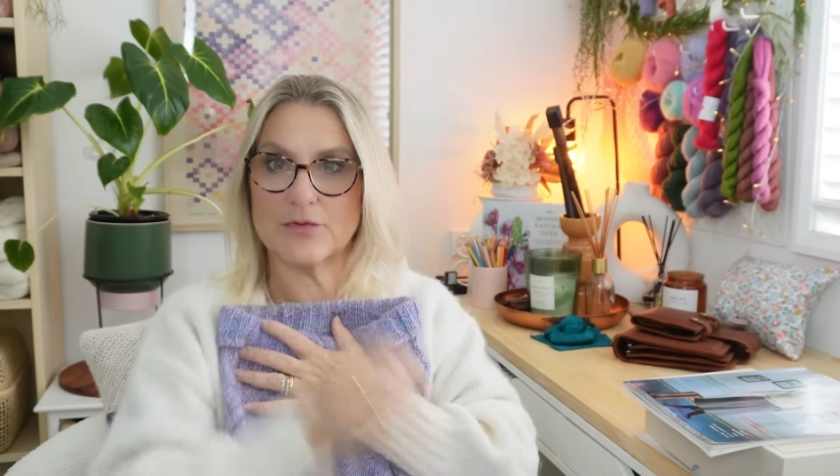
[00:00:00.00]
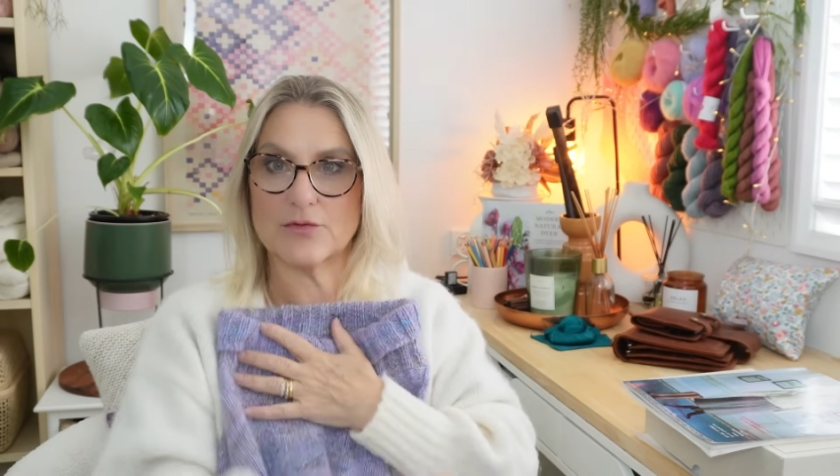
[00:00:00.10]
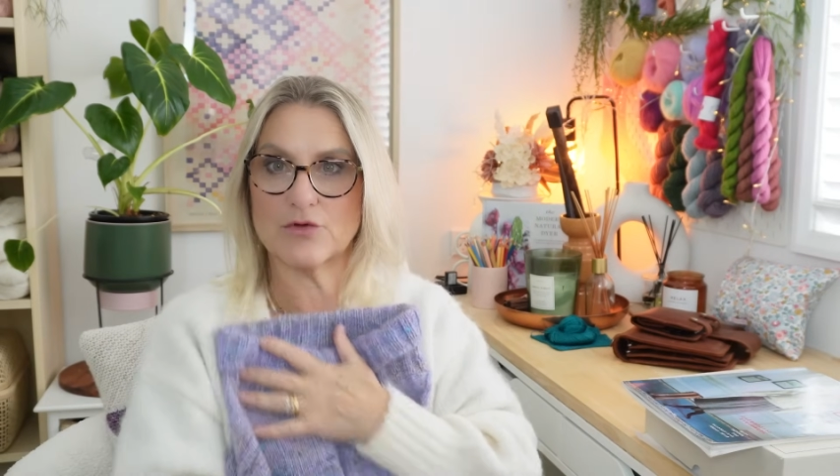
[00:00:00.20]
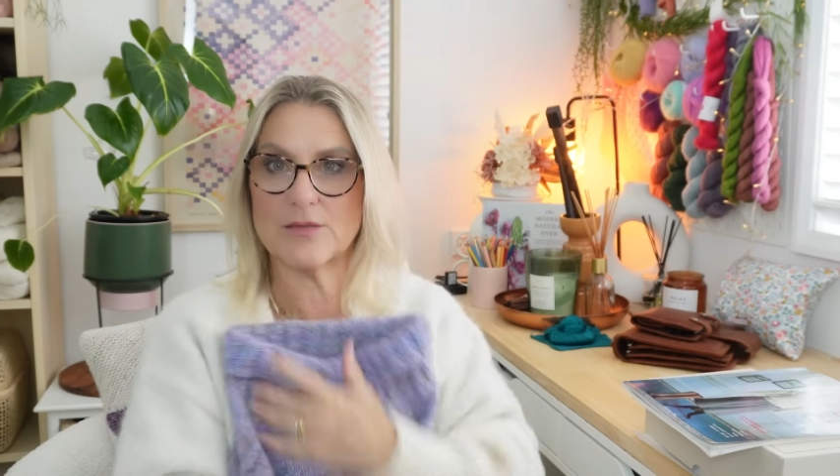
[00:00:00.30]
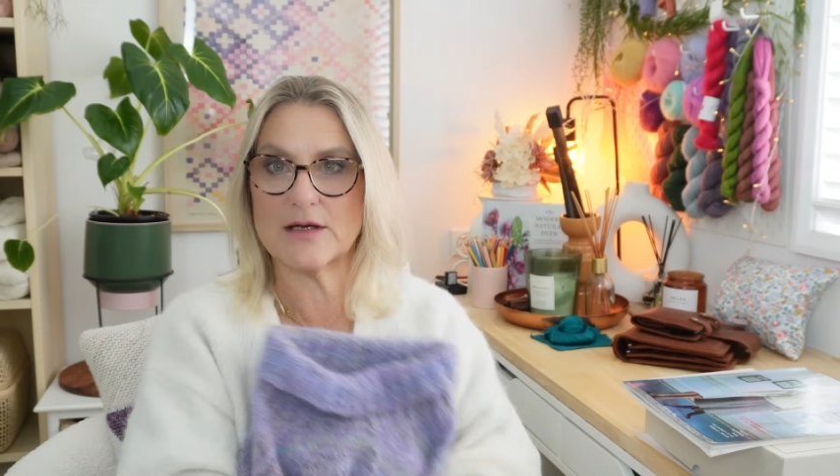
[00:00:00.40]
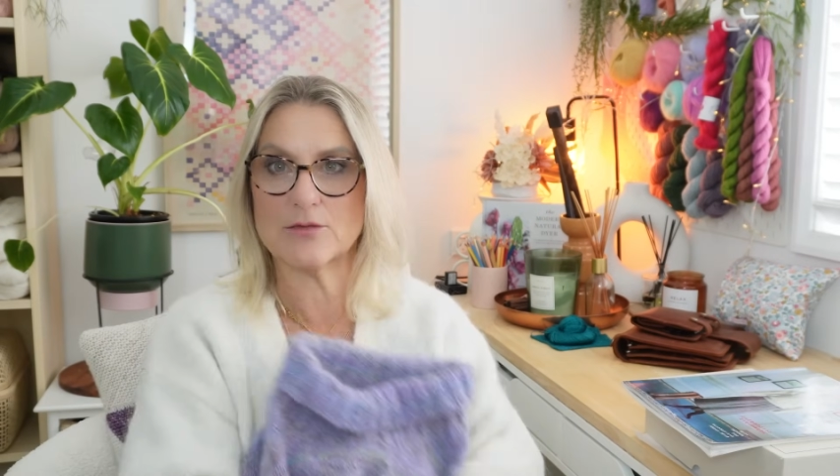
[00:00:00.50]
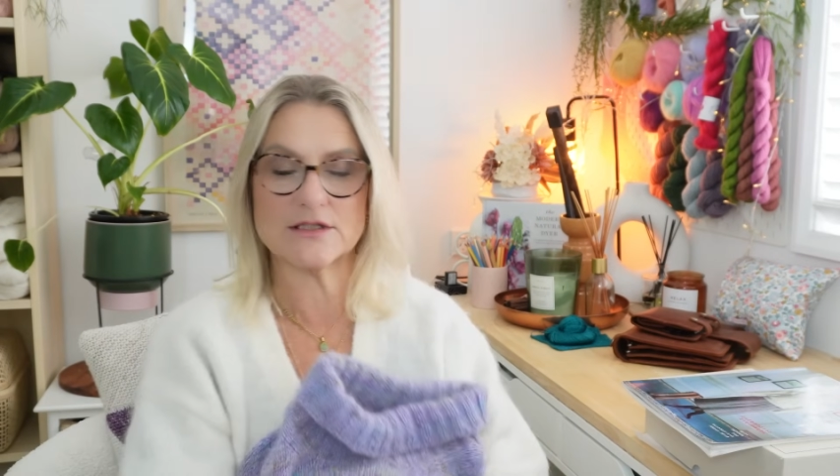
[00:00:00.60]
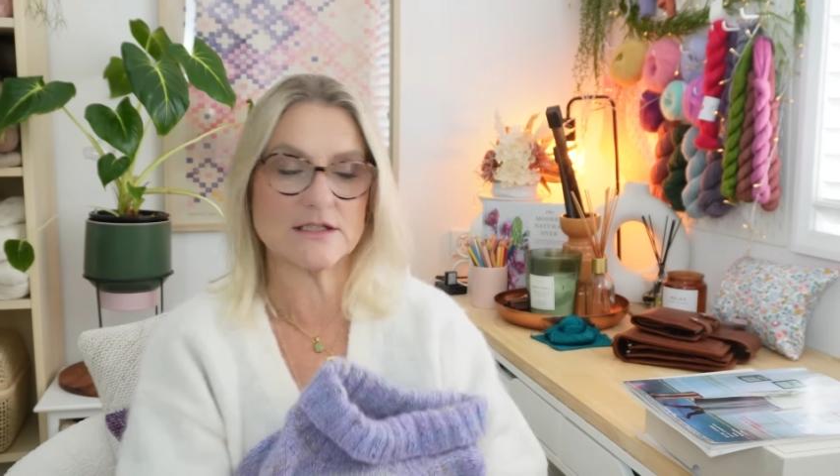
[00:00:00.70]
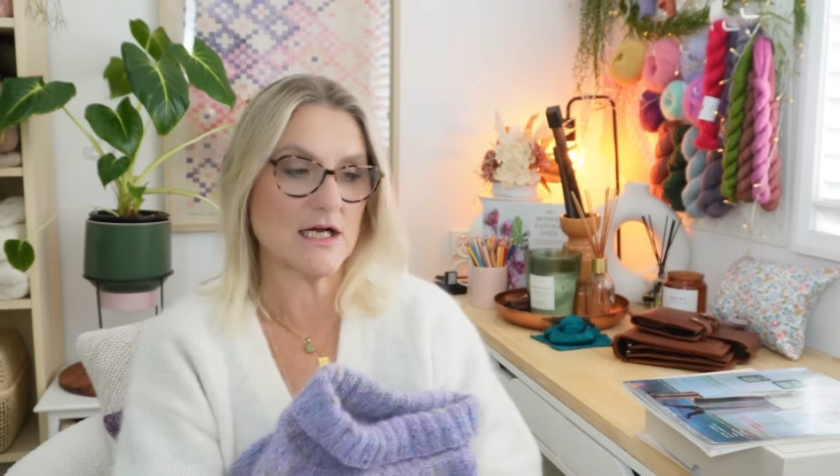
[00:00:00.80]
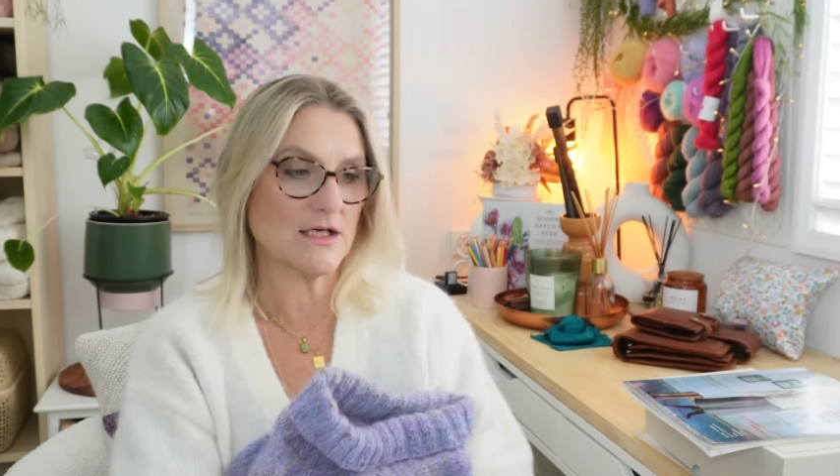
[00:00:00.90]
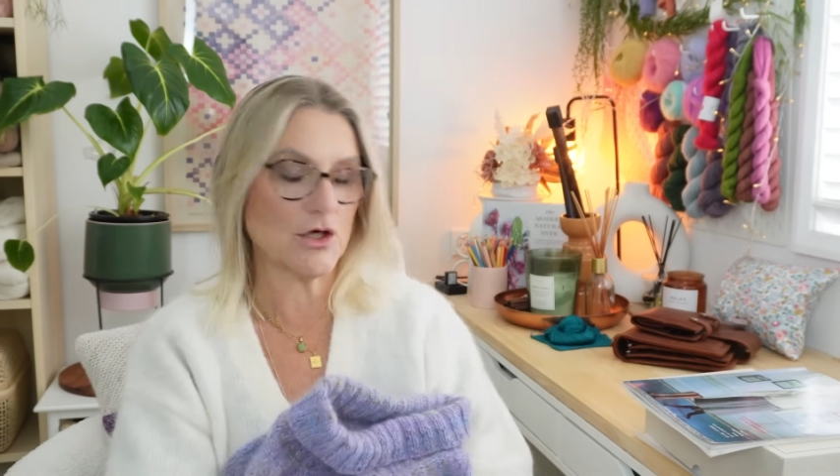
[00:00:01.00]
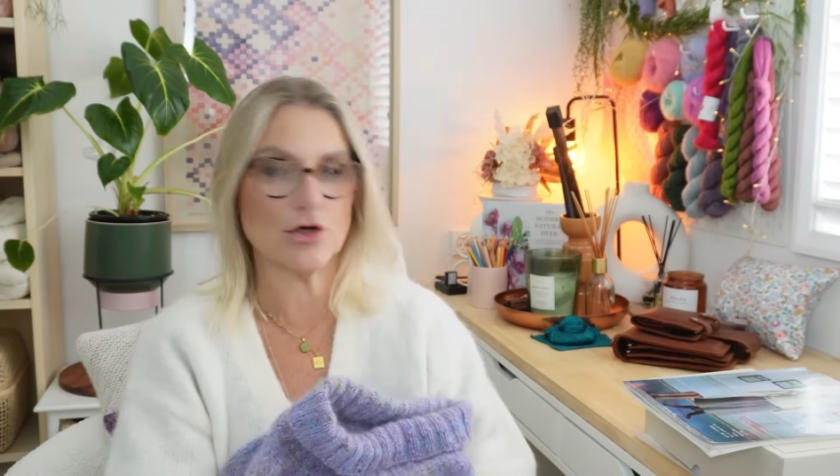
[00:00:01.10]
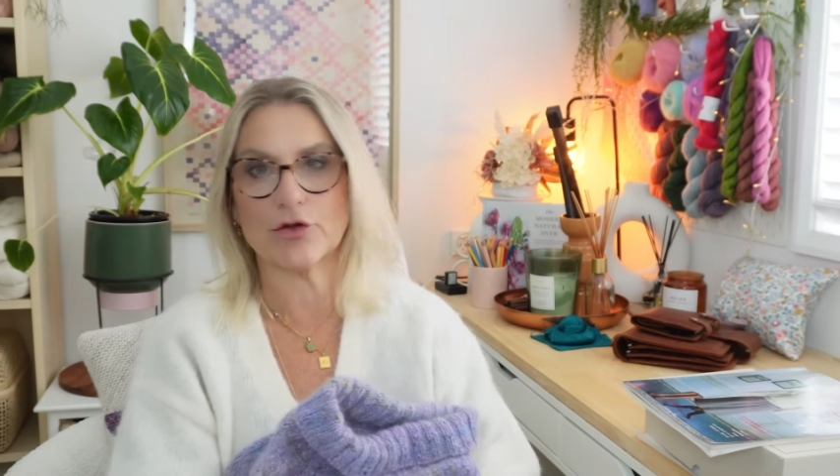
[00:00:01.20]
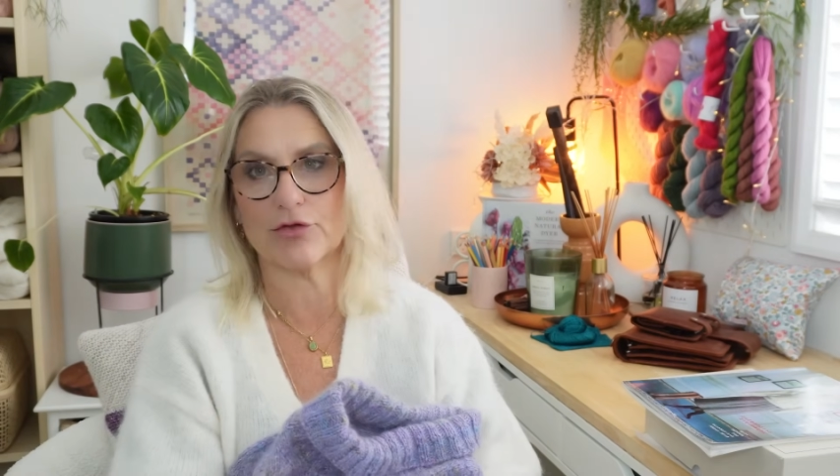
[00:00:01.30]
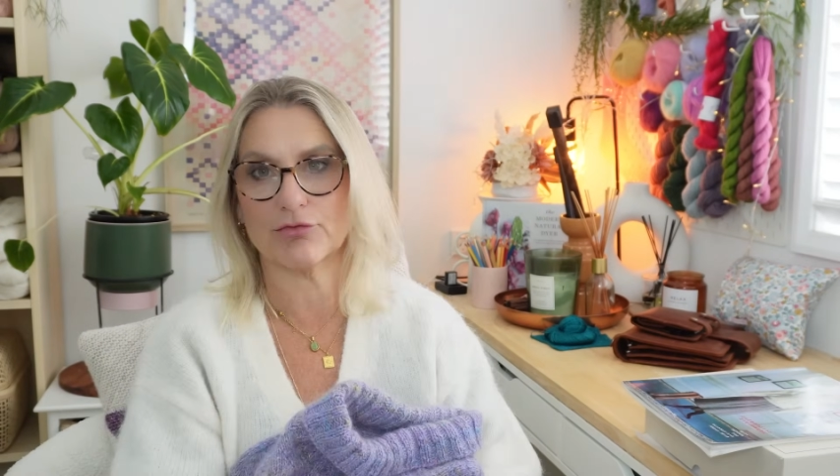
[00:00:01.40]
ribbing was done
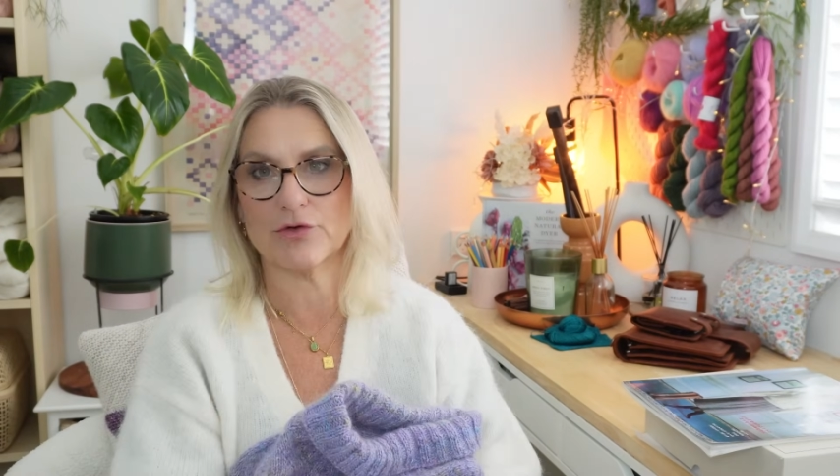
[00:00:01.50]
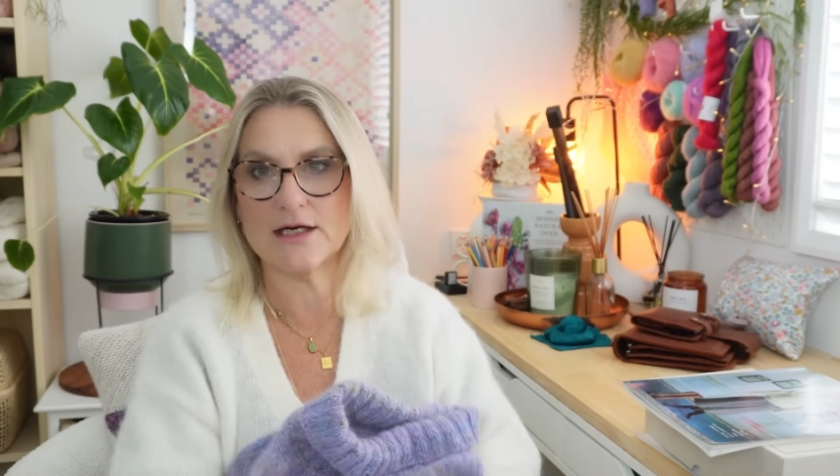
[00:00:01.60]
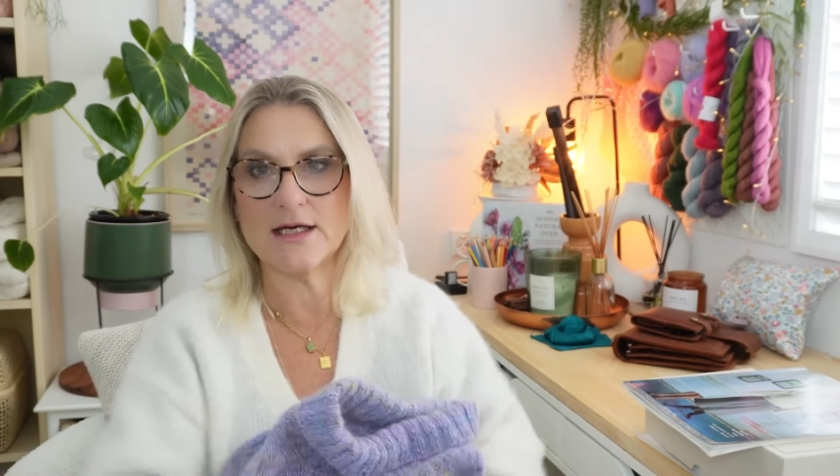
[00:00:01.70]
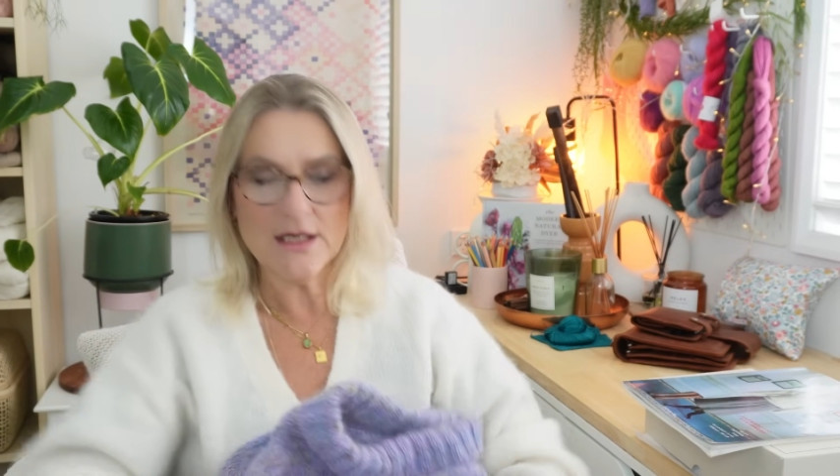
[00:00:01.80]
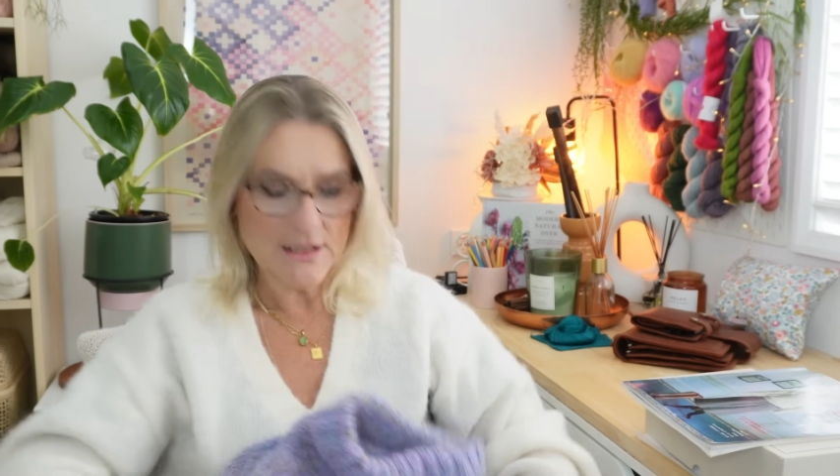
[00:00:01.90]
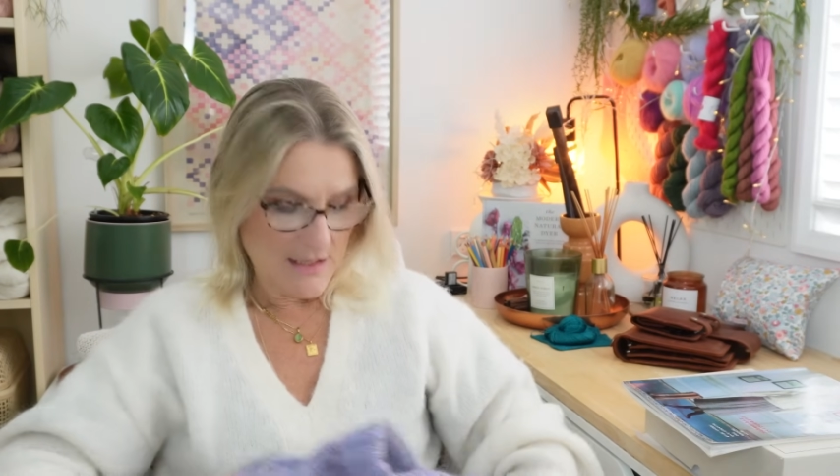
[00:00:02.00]
on a 3.